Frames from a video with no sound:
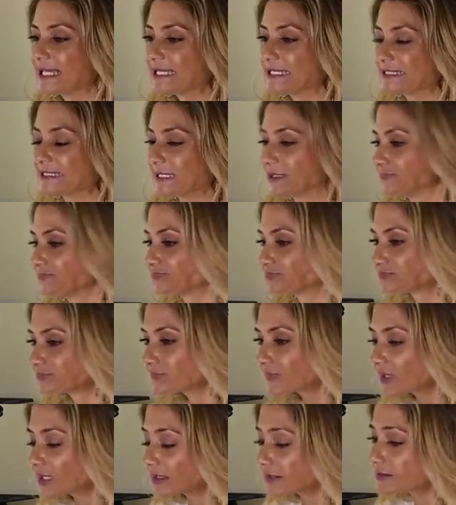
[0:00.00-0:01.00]
Isa
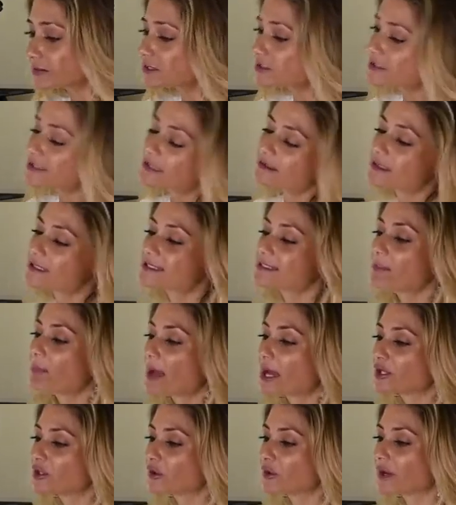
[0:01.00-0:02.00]
so tell us
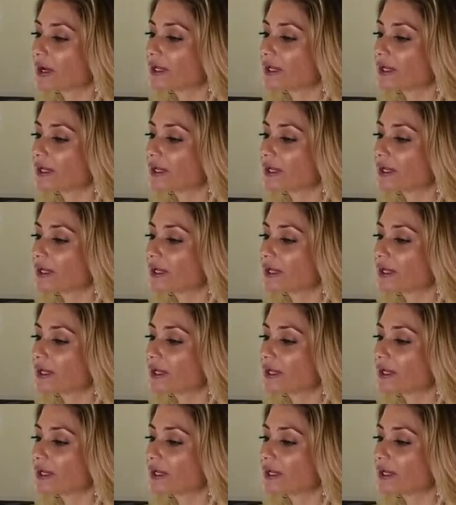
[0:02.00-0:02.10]
about your